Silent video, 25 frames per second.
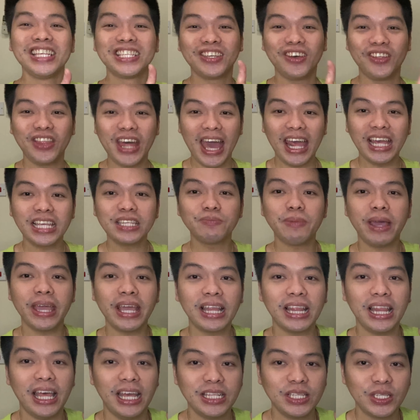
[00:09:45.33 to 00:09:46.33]
so that is my
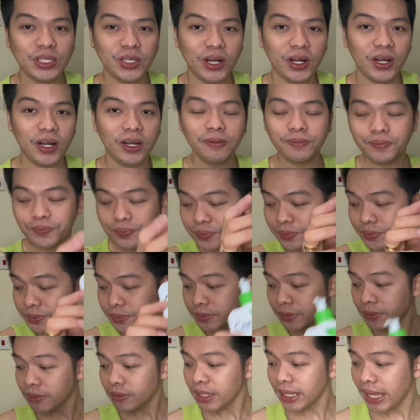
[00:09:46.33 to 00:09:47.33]
cleanser.
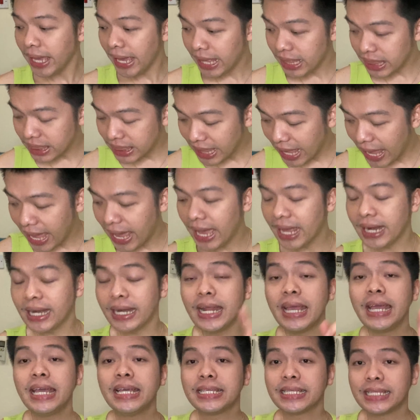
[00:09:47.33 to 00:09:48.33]
And
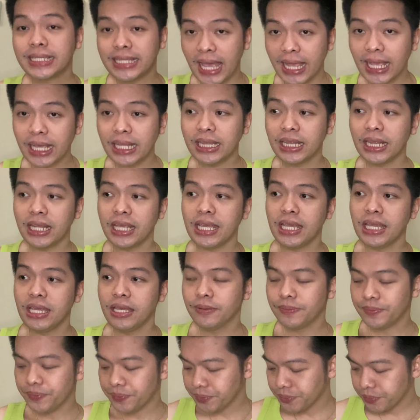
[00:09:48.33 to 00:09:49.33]
then secondly,
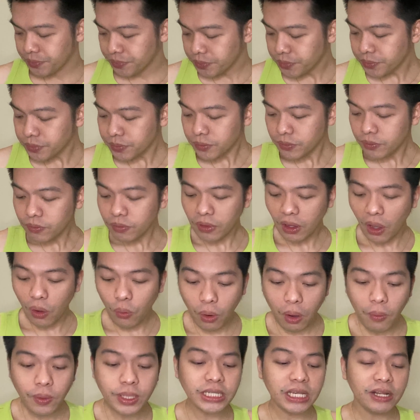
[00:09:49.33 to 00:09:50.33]

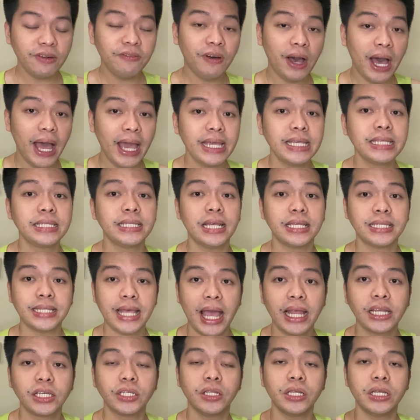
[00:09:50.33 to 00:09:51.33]
what was advised is
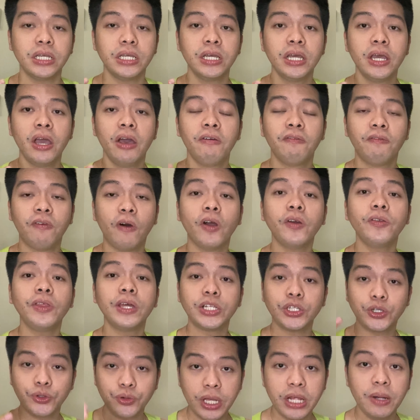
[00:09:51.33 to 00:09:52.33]
actually for the
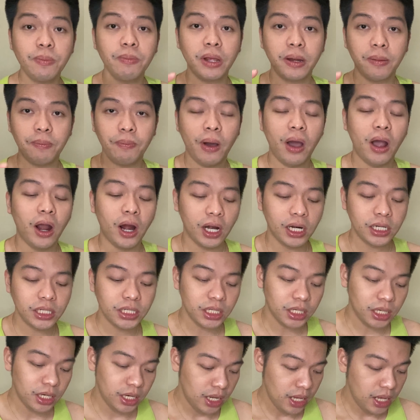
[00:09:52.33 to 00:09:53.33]
treatment part,
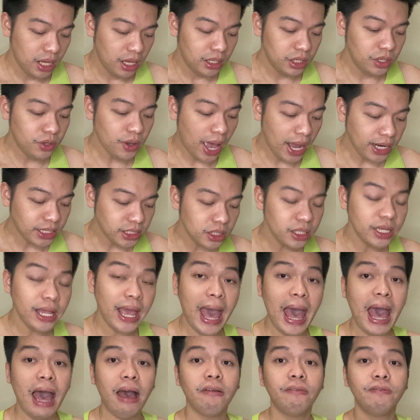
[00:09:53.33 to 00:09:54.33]
you actually
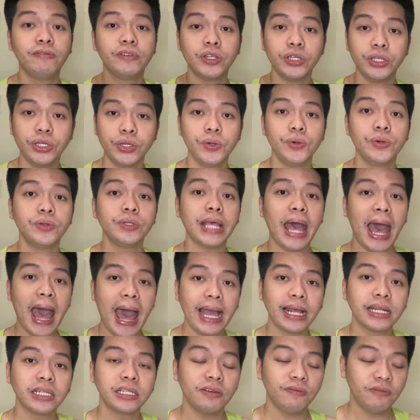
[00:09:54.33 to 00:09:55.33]
have to use
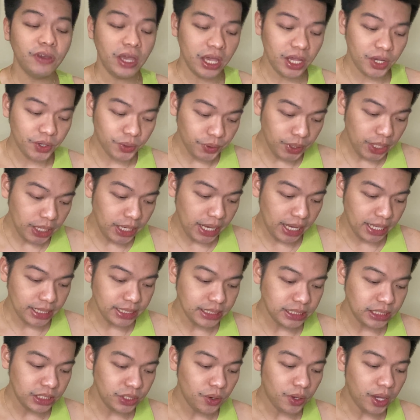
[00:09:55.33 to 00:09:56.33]
active
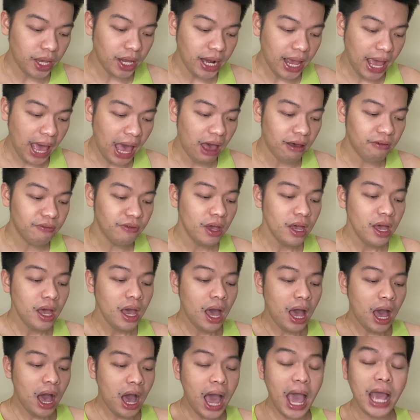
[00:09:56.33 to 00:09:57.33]
ingredients. You can have
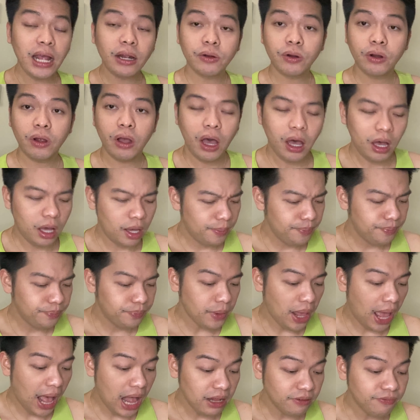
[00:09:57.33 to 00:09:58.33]
hyalur um,
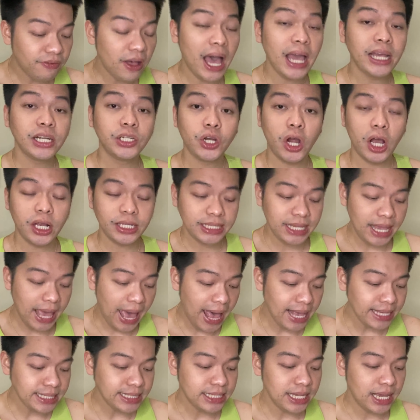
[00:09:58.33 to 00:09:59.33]
alpha hydroxy
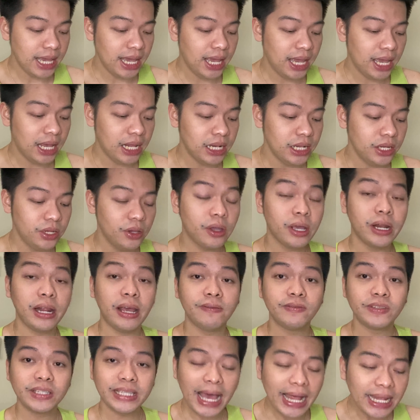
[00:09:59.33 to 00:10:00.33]
acid, you can
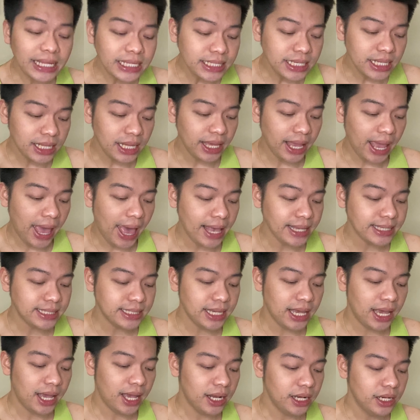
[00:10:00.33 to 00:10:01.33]
have salicylic
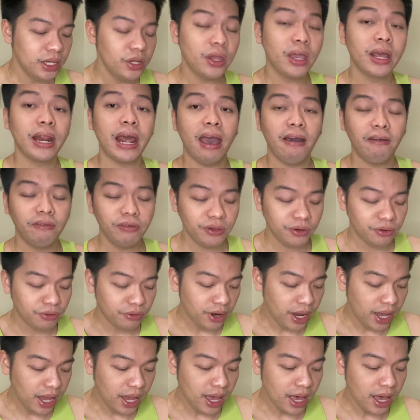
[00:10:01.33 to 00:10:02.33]
acid, you can have
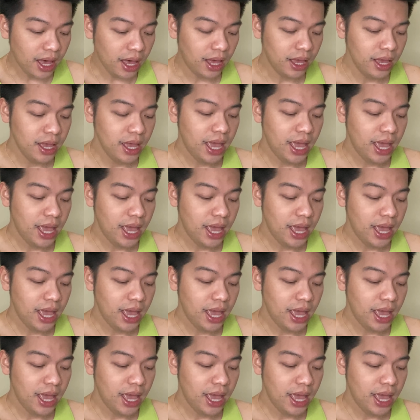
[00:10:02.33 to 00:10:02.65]
urea,